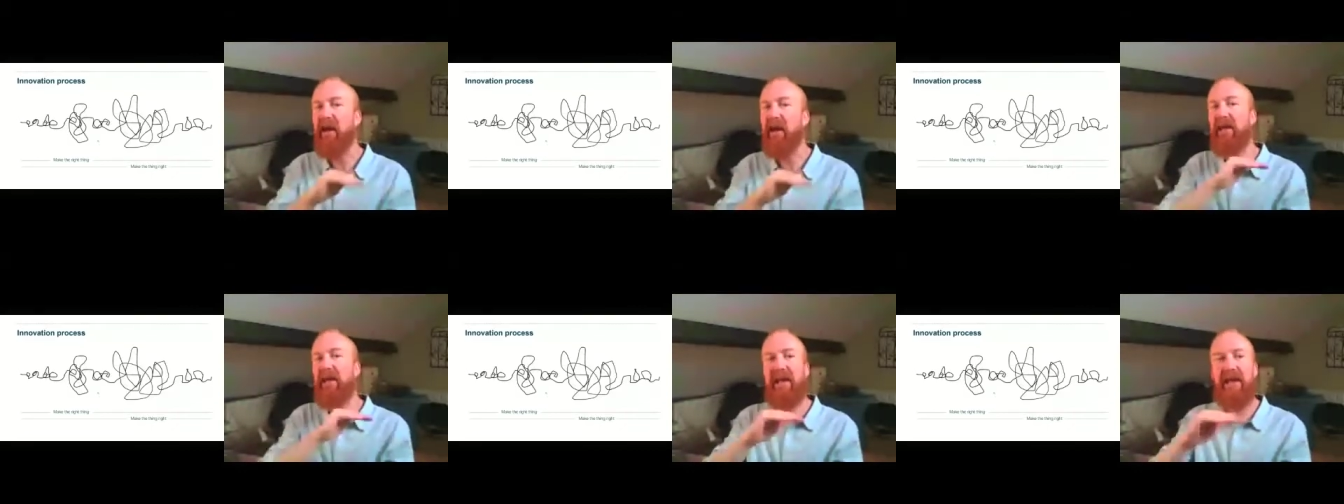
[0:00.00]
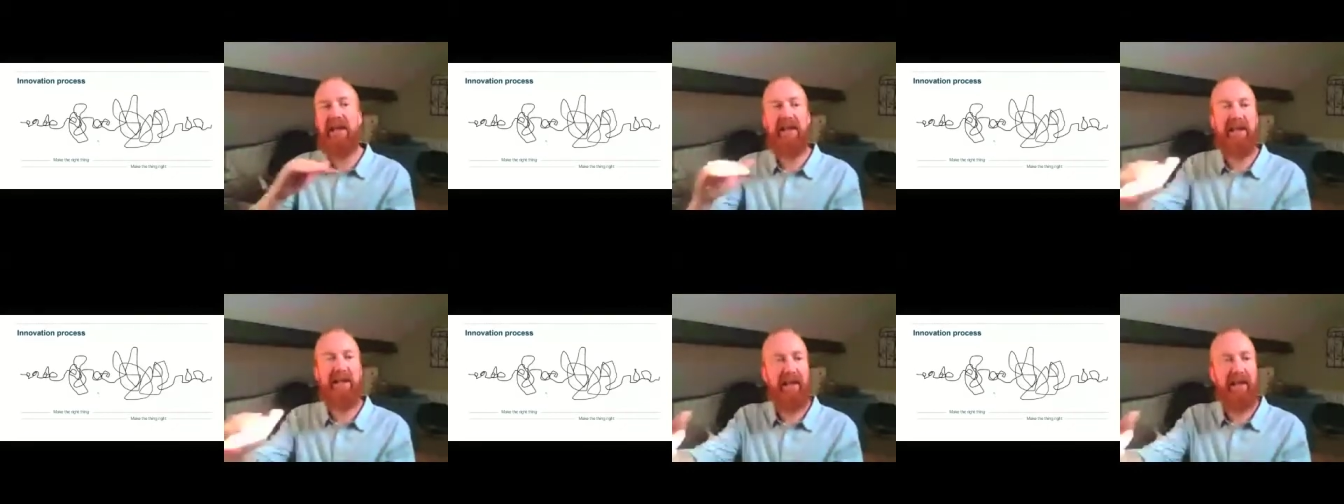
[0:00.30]
a
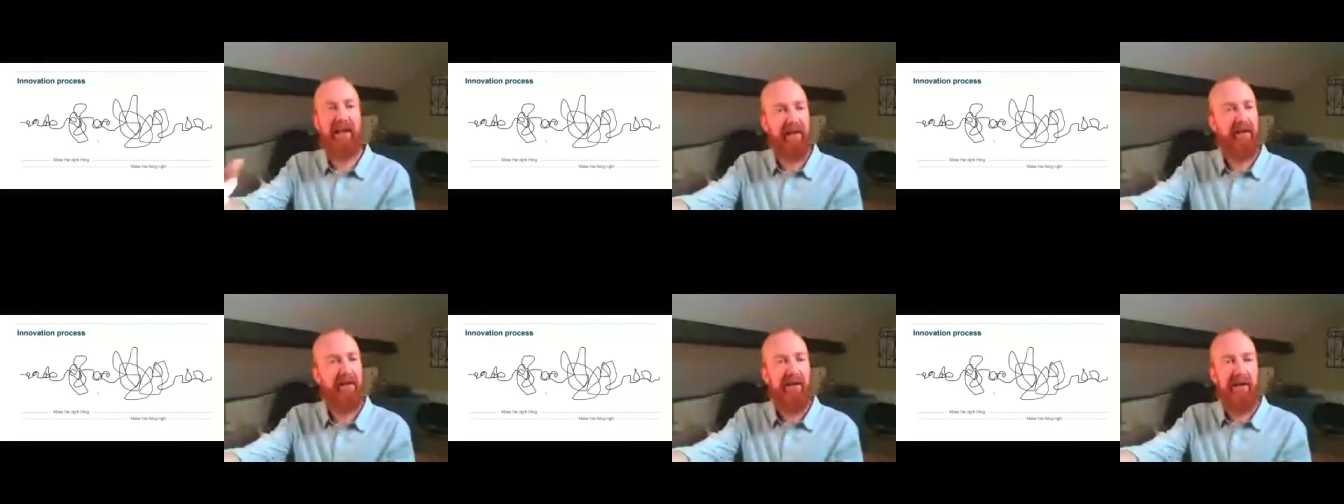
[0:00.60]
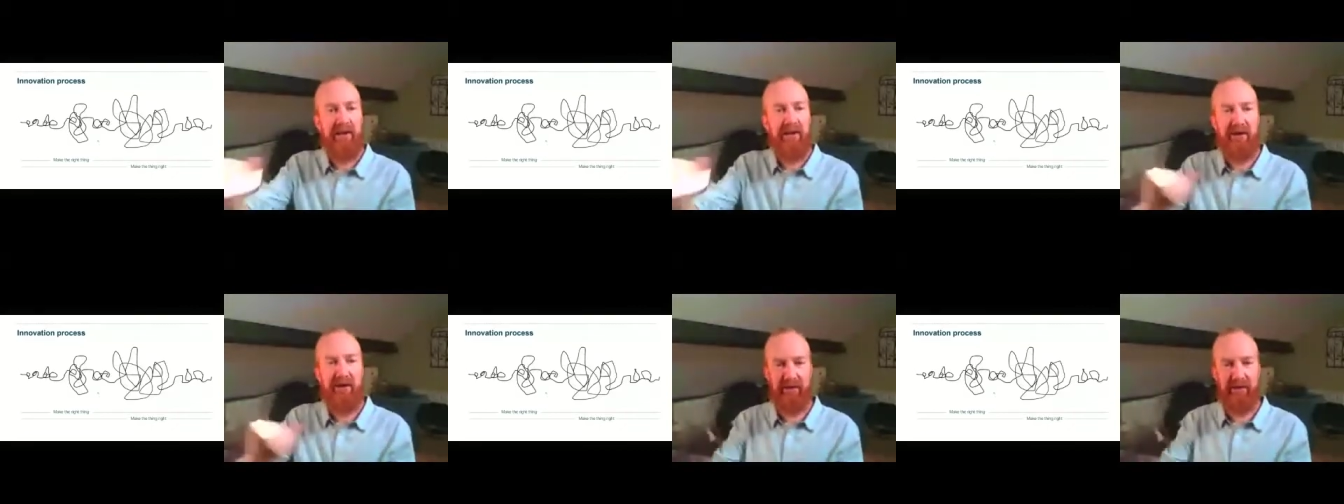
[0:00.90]
linear,
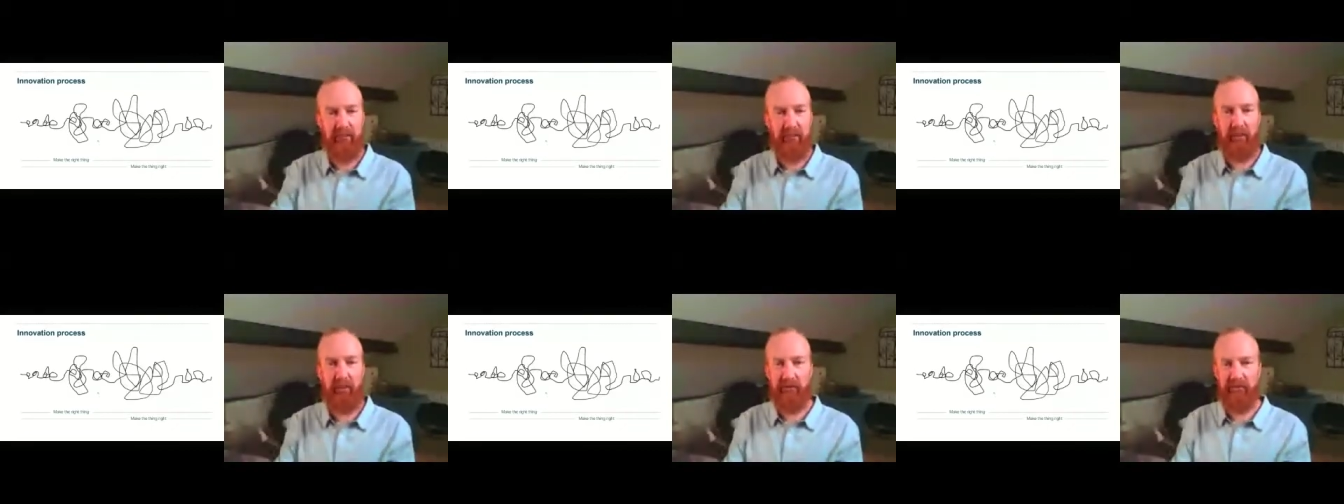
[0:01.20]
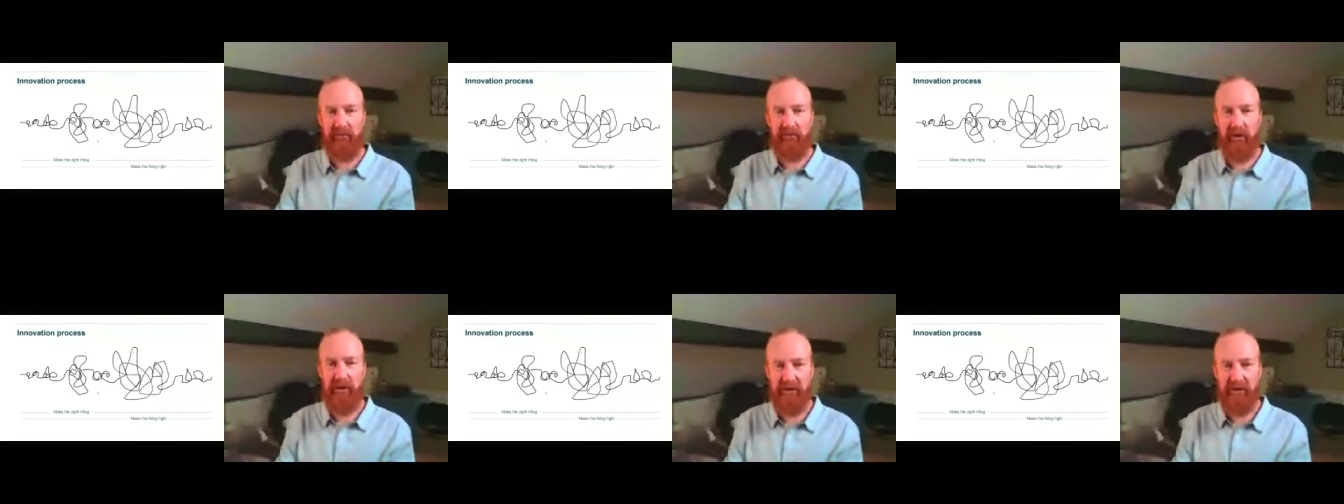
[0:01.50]

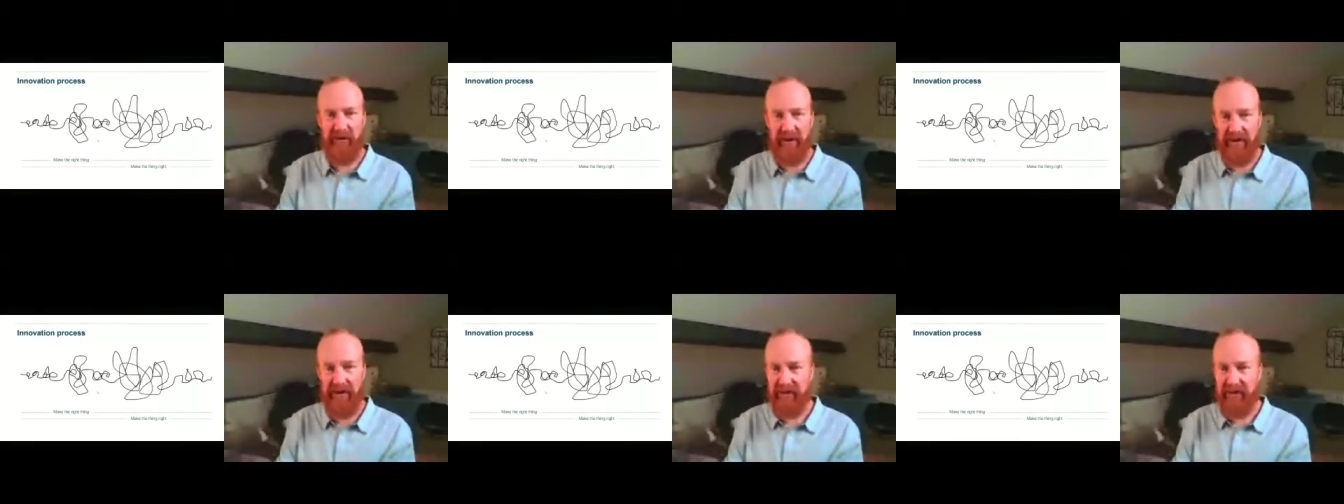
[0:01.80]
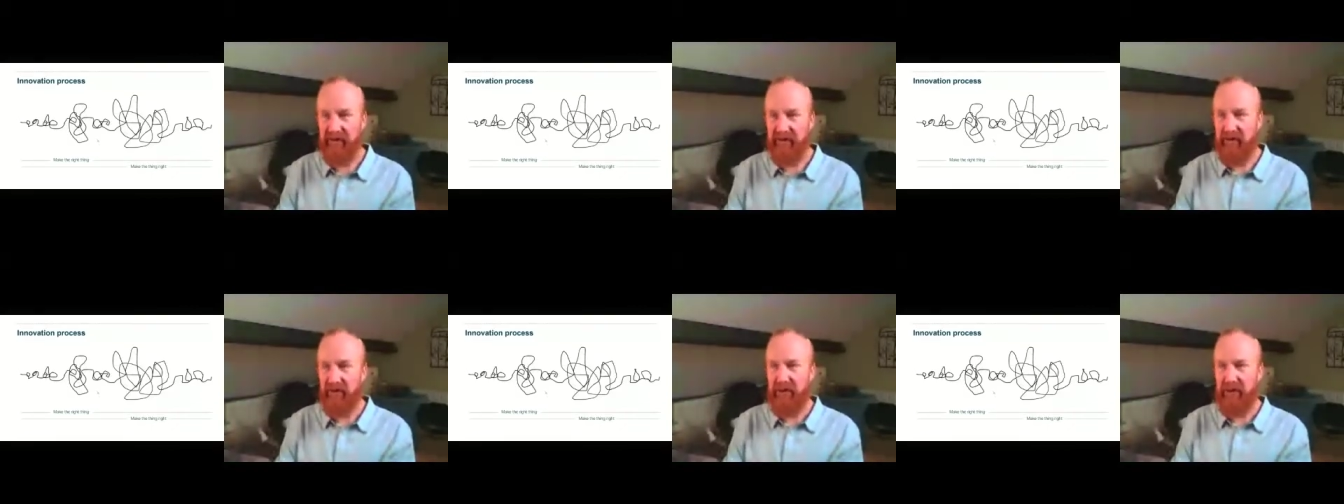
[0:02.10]
smooth process.